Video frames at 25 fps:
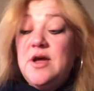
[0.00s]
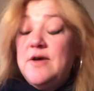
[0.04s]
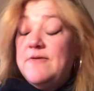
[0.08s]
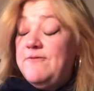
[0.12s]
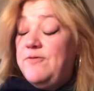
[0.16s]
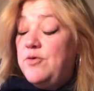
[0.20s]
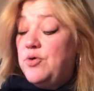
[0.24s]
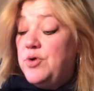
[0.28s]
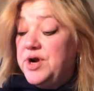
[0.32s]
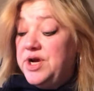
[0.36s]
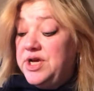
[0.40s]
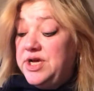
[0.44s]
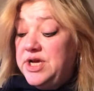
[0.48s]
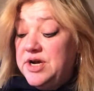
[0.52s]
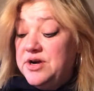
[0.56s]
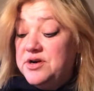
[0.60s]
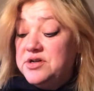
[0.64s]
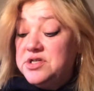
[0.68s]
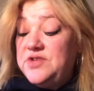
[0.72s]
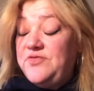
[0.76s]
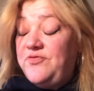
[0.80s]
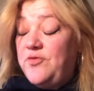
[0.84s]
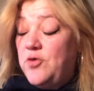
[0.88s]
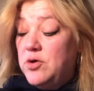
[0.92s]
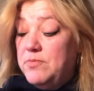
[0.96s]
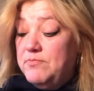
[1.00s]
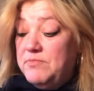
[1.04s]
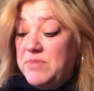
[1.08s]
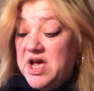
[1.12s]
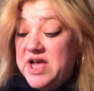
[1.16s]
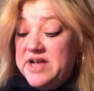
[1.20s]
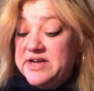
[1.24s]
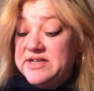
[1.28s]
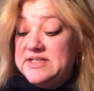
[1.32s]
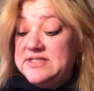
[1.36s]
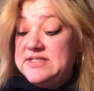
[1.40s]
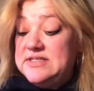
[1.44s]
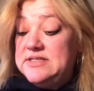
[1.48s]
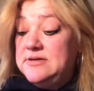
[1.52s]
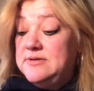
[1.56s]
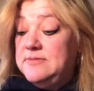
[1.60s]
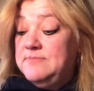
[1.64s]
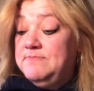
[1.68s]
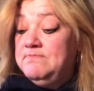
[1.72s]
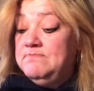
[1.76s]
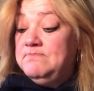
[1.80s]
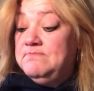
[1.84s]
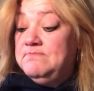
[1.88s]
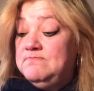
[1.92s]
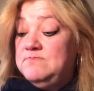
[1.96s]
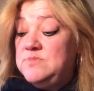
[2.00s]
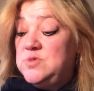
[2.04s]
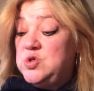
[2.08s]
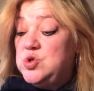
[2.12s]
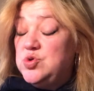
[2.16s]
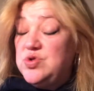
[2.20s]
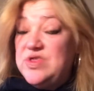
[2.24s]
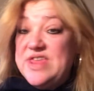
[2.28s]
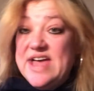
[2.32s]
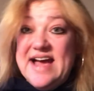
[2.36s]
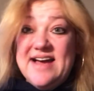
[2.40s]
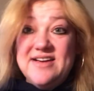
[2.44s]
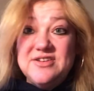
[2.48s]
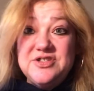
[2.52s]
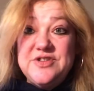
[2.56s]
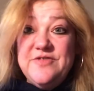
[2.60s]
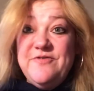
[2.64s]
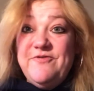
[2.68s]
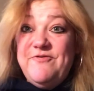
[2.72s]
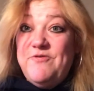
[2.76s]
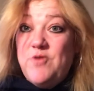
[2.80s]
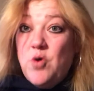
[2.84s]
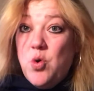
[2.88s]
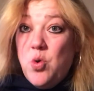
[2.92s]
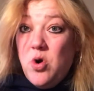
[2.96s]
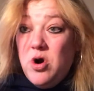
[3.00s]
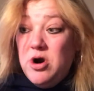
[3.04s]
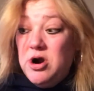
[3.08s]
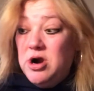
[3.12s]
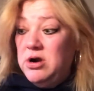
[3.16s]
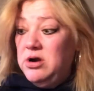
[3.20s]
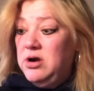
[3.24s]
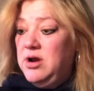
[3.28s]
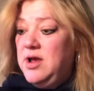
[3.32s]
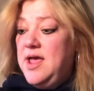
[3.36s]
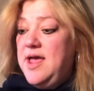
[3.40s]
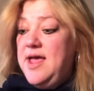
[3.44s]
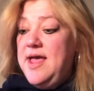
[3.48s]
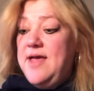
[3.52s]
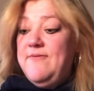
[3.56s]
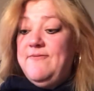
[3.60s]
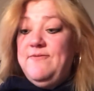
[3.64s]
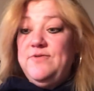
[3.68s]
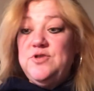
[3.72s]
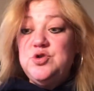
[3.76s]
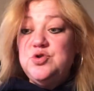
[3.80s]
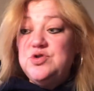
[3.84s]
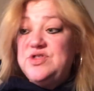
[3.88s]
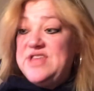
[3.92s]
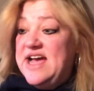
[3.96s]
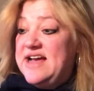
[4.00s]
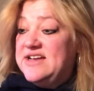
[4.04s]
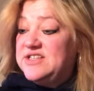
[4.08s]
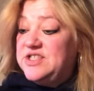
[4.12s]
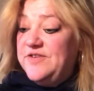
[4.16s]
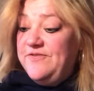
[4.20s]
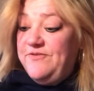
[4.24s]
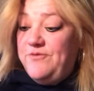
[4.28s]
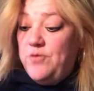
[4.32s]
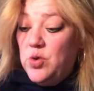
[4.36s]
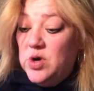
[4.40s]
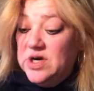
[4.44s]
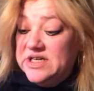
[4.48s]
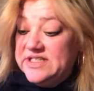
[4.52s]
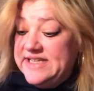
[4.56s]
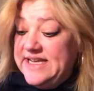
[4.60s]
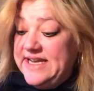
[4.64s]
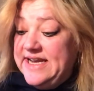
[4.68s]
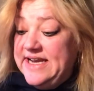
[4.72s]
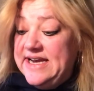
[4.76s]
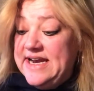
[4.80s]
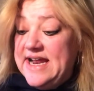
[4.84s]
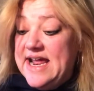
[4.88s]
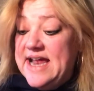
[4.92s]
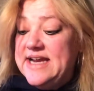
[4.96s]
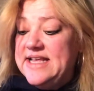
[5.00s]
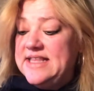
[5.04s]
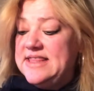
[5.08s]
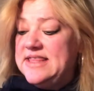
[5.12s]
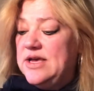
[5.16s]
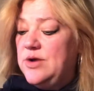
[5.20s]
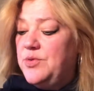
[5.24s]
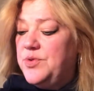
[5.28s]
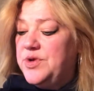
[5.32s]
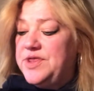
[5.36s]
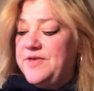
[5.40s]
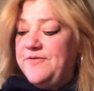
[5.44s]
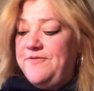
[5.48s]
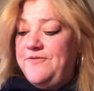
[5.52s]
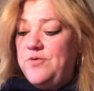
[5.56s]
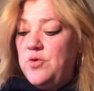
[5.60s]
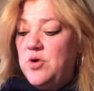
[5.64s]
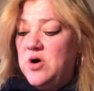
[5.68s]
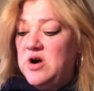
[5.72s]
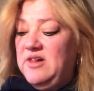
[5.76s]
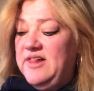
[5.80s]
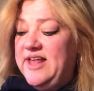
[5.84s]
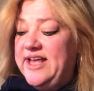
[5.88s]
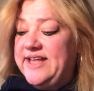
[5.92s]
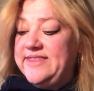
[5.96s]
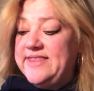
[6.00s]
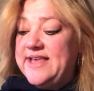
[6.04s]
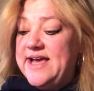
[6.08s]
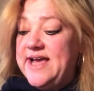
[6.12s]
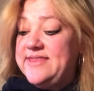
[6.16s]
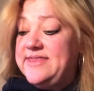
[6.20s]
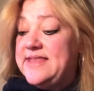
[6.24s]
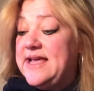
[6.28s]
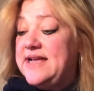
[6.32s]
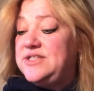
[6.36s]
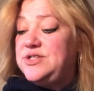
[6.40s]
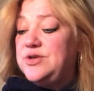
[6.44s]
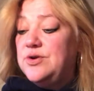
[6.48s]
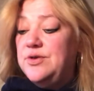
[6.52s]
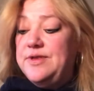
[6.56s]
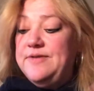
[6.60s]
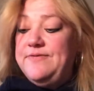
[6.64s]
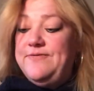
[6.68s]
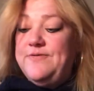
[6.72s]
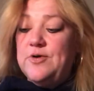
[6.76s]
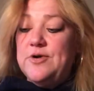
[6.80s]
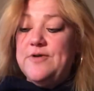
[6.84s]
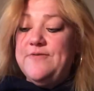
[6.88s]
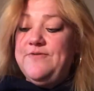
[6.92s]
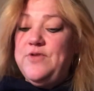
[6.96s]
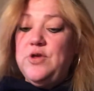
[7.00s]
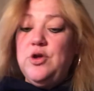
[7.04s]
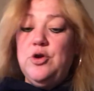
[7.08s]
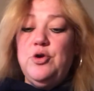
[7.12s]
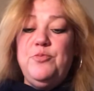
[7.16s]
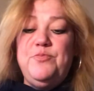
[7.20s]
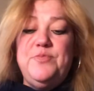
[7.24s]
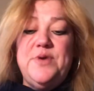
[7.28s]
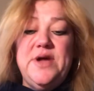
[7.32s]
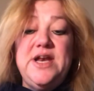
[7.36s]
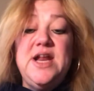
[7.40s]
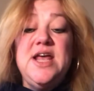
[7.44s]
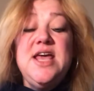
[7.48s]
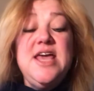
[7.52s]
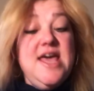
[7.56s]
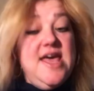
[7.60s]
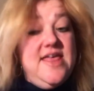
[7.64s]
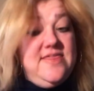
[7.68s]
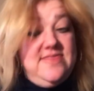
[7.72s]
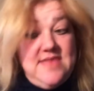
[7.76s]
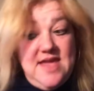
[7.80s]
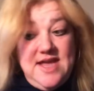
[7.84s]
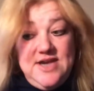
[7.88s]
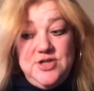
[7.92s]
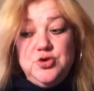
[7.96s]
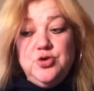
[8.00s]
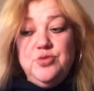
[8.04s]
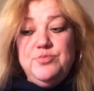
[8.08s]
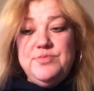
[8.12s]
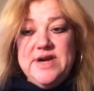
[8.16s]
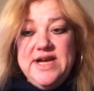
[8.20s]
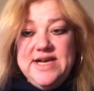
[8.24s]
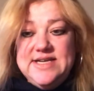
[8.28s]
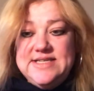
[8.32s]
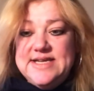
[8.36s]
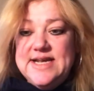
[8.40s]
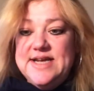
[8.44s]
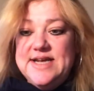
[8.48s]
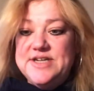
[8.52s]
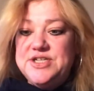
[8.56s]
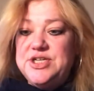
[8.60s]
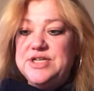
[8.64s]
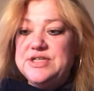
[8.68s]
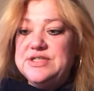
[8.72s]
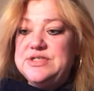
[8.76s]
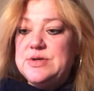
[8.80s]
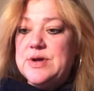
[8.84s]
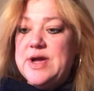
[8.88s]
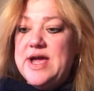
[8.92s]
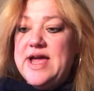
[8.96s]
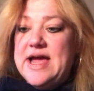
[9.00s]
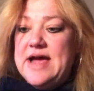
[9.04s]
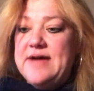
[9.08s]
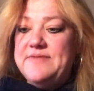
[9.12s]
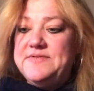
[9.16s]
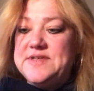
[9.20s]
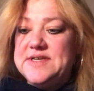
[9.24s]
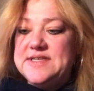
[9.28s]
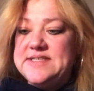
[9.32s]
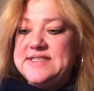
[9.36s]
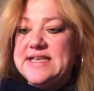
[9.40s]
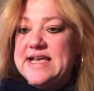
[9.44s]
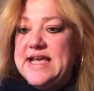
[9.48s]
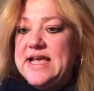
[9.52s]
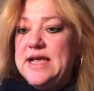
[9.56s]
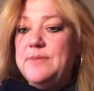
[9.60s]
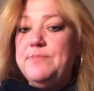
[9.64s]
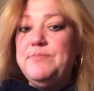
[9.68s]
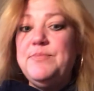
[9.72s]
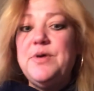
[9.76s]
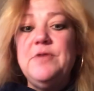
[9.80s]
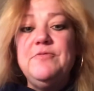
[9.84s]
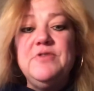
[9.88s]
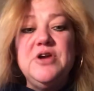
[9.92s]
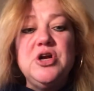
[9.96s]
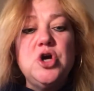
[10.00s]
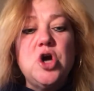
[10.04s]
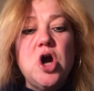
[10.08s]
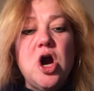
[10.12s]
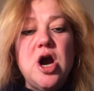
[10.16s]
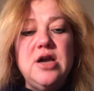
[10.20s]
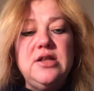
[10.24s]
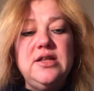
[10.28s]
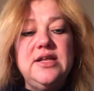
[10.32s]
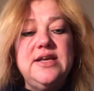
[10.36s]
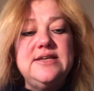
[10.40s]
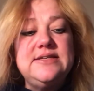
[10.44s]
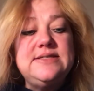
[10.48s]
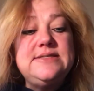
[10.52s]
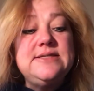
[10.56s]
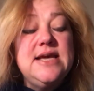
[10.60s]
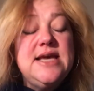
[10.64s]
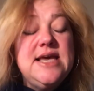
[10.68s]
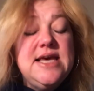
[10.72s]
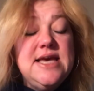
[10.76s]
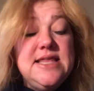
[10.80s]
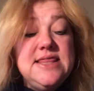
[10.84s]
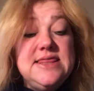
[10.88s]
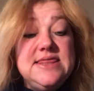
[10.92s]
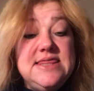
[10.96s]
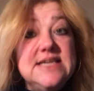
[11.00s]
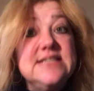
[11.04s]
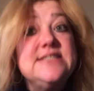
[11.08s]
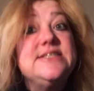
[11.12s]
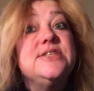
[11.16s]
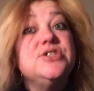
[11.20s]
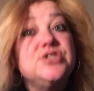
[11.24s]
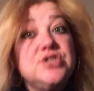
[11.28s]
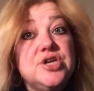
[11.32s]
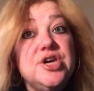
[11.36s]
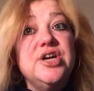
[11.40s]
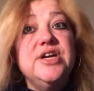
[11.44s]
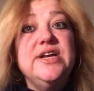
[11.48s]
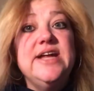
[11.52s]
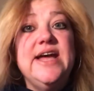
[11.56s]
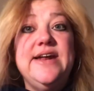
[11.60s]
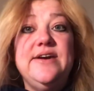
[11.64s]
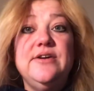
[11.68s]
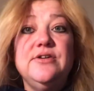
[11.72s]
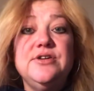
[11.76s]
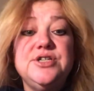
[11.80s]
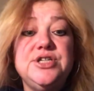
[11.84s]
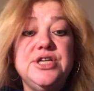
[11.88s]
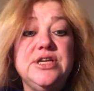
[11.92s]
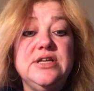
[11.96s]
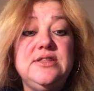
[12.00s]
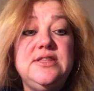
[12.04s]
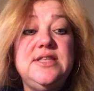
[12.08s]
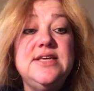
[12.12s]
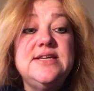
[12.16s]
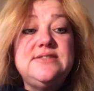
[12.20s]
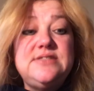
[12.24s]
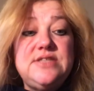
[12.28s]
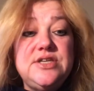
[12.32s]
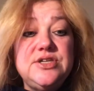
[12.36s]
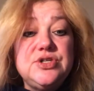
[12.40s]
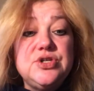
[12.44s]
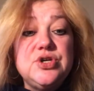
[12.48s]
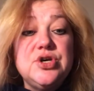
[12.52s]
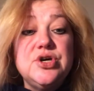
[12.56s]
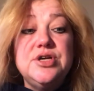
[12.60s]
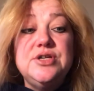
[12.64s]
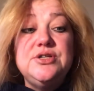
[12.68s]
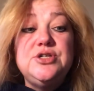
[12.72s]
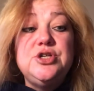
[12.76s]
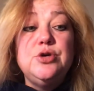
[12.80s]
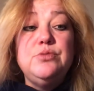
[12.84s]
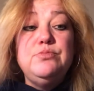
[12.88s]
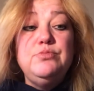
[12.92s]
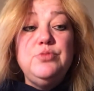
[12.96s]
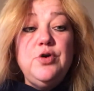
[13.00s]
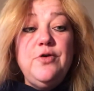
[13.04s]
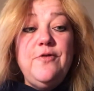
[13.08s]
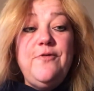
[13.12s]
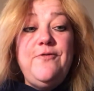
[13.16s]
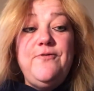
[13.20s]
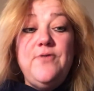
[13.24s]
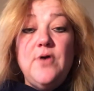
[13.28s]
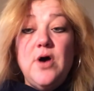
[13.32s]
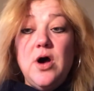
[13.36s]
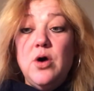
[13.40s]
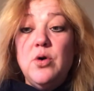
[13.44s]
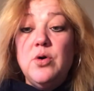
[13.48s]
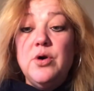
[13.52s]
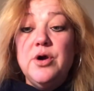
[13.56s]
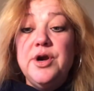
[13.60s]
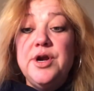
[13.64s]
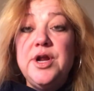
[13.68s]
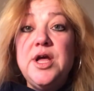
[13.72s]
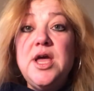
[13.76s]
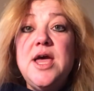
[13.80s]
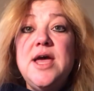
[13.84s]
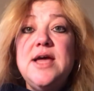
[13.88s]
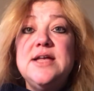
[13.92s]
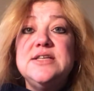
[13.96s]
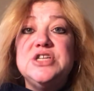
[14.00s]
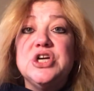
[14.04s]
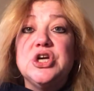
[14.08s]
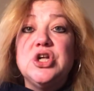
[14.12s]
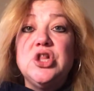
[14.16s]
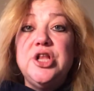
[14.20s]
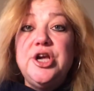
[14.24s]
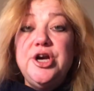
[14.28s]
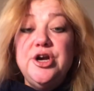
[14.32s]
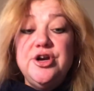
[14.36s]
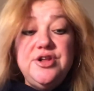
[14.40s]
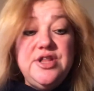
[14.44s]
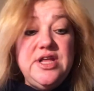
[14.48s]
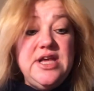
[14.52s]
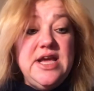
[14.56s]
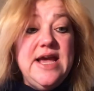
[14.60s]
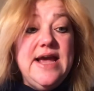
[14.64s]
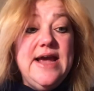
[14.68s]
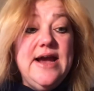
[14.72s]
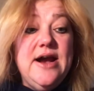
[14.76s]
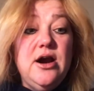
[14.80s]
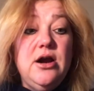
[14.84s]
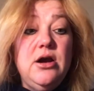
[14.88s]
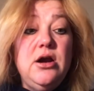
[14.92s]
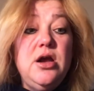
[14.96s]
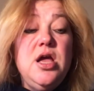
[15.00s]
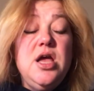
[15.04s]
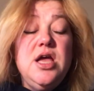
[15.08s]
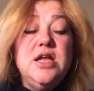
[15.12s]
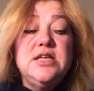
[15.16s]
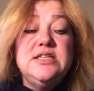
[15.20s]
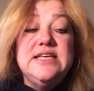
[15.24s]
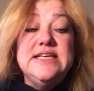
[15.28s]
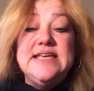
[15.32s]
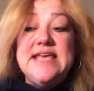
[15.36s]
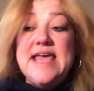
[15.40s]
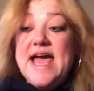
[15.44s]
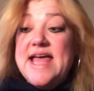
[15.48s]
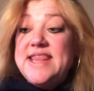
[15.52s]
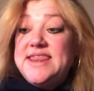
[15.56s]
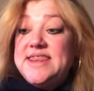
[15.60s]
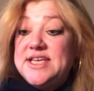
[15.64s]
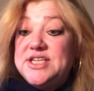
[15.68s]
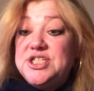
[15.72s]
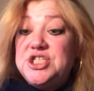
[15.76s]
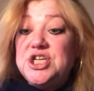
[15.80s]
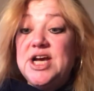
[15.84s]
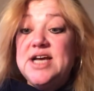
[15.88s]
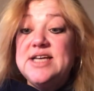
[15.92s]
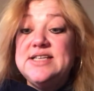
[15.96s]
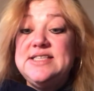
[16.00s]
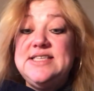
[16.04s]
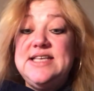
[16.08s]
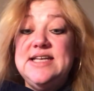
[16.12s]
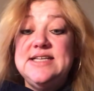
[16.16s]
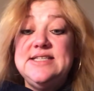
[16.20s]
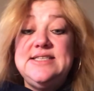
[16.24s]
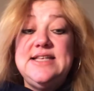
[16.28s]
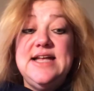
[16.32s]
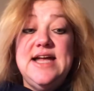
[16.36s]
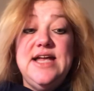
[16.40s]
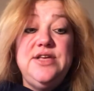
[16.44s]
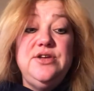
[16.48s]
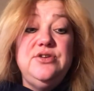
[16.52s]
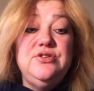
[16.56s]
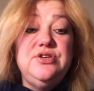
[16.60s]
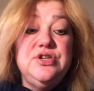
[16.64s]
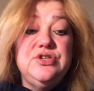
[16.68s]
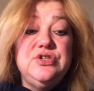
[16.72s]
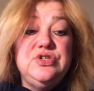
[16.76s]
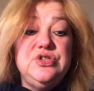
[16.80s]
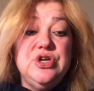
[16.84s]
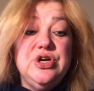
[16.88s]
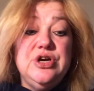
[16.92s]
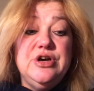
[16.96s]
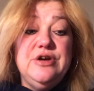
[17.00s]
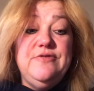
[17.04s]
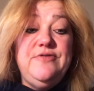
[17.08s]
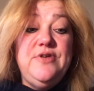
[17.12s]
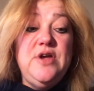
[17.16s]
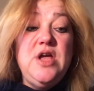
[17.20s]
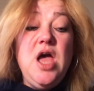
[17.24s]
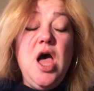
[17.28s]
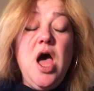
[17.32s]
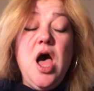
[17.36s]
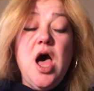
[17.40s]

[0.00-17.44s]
Four years, four months, 2004, 2014, anything with a four like that, that's only for a few, but they drew my attention, so I have to say it. But regardless, this is good energy. This is good to move forward, to clear the air, to get the justice that you deserve.